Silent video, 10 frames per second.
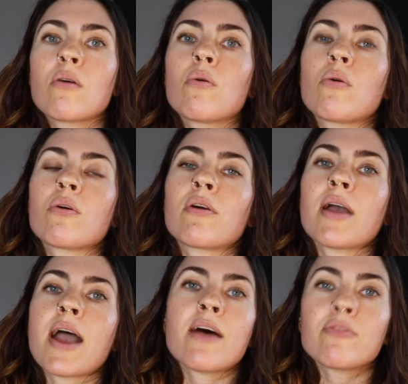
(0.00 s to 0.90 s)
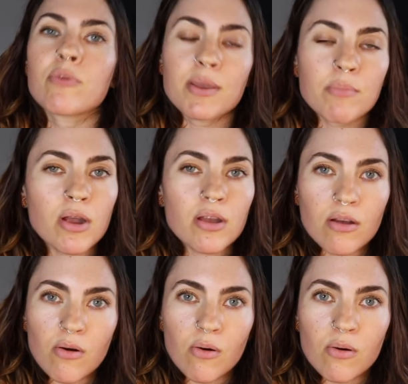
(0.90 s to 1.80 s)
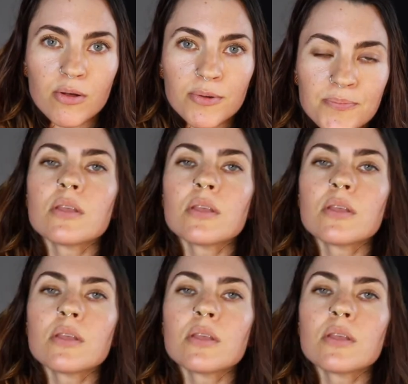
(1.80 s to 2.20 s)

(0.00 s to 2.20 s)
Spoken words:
or a halfway mark goal.